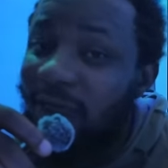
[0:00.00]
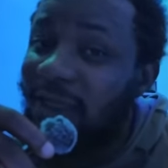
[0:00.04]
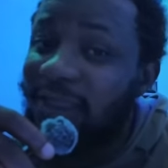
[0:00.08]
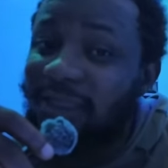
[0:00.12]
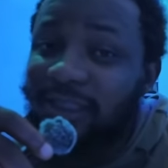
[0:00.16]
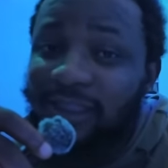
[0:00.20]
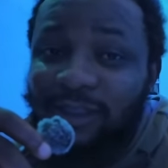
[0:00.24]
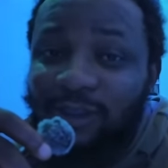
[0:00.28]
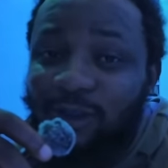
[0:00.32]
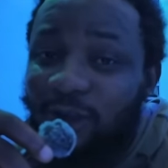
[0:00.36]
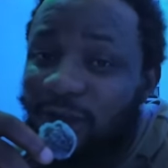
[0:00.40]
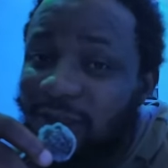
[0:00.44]

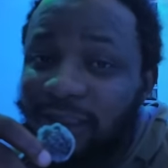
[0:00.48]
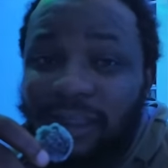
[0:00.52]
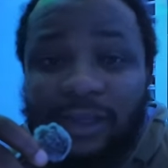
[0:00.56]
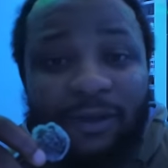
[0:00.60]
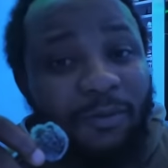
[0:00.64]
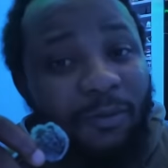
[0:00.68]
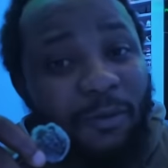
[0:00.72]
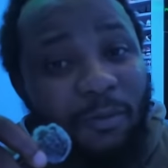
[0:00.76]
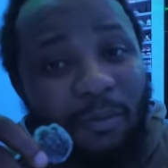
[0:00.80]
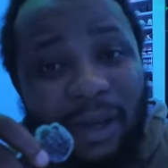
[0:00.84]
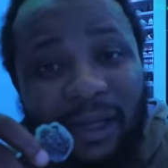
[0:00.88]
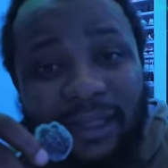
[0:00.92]
She just
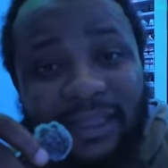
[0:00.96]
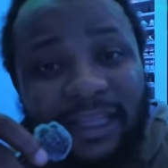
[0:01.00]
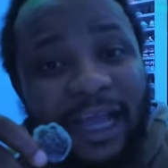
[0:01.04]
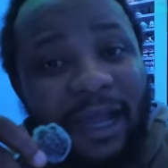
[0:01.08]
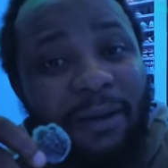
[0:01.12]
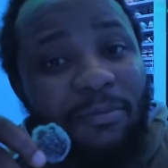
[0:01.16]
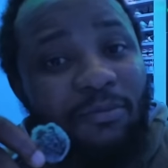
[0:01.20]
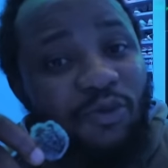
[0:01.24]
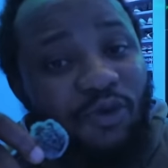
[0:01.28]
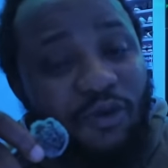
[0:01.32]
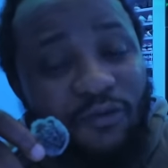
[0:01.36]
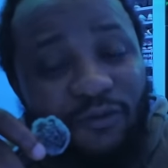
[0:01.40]
said,
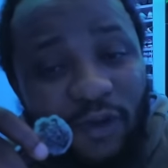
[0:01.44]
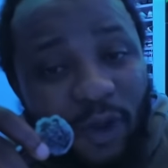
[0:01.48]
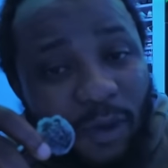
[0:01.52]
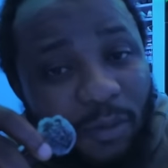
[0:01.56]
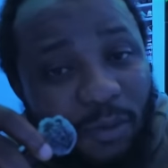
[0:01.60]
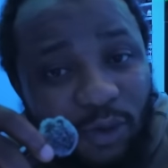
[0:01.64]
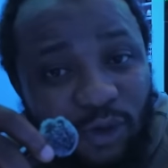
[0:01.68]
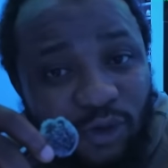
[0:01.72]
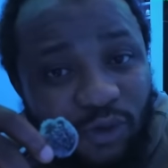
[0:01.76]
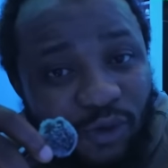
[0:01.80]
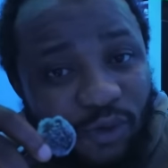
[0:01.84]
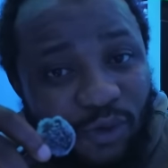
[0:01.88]
madam, move your
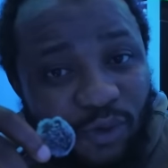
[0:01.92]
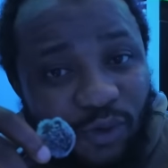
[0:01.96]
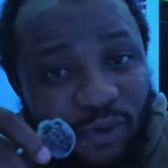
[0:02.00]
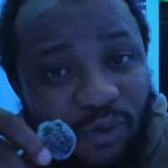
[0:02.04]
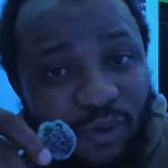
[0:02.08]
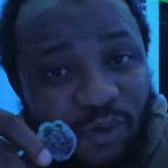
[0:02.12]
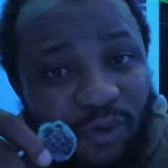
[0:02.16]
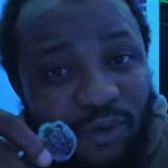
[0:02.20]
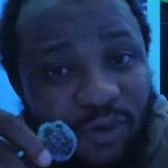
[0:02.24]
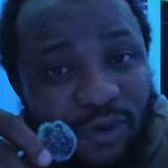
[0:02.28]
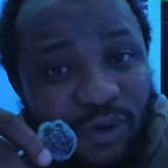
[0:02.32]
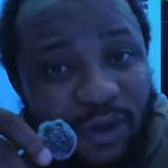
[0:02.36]
motor.
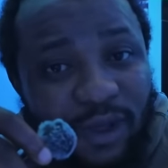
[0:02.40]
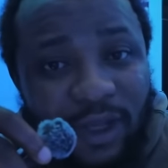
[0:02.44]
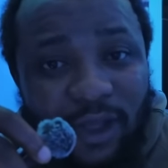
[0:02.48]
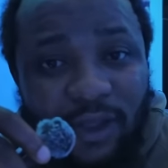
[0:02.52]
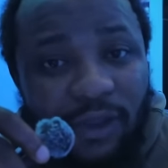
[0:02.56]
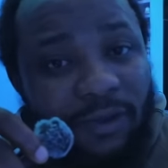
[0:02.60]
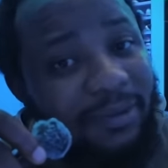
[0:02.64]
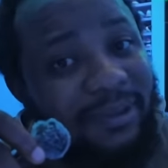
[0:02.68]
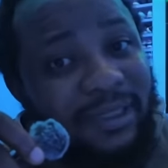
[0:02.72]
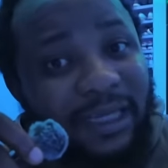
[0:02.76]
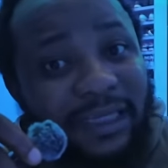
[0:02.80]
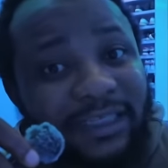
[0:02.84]
No,
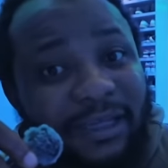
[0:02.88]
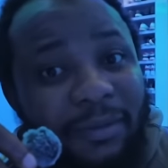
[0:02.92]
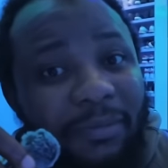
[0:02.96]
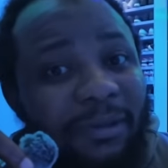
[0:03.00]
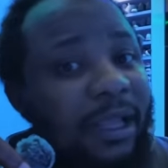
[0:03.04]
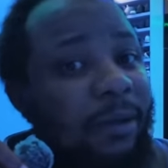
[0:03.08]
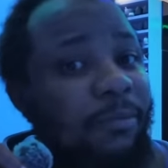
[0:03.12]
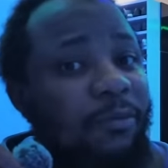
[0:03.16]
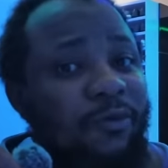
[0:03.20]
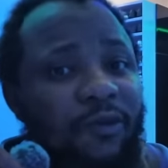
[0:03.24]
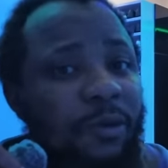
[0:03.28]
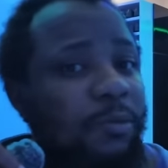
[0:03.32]
I said,
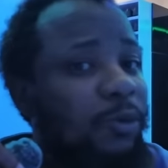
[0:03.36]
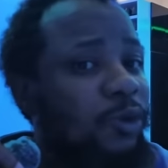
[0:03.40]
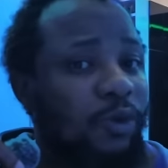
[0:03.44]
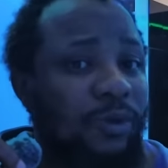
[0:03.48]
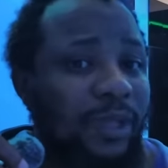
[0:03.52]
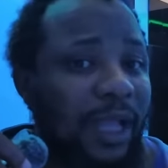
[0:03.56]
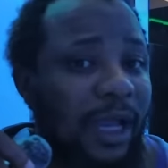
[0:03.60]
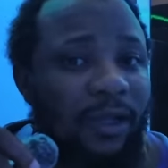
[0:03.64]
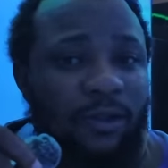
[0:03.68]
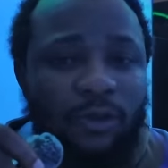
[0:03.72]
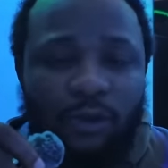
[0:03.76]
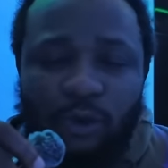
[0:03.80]
madam, move your motor
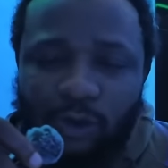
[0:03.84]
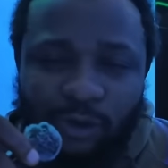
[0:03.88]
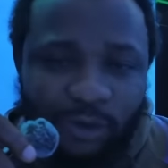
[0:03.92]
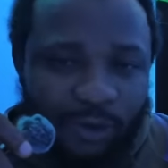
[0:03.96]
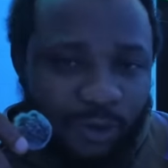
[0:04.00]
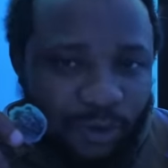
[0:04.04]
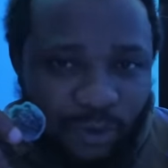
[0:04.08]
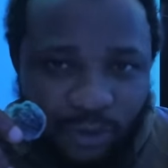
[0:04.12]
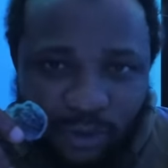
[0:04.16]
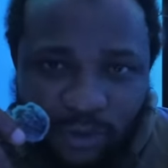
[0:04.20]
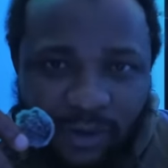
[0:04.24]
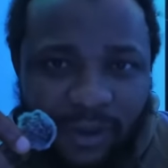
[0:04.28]
now.
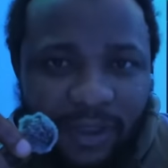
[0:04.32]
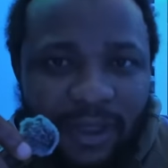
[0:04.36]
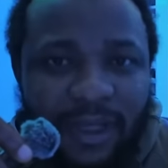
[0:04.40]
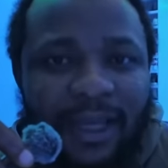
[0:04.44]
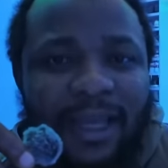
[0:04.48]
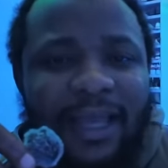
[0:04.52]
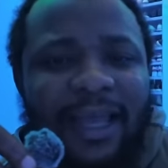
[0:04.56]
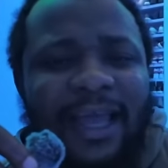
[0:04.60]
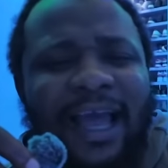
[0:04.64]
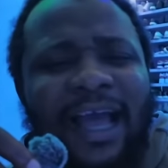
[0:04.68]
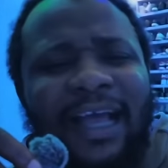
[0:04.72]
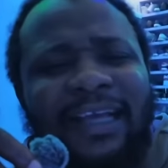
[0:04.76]
No.
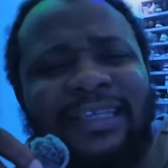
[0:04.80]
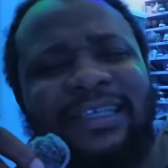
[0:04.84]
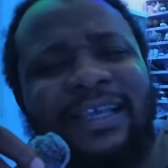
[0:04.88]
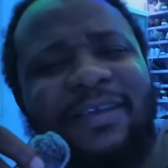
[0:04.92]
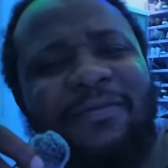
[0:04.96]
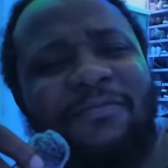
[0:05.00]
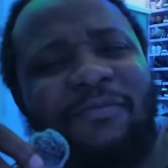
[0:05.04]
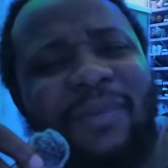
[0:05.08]
I said,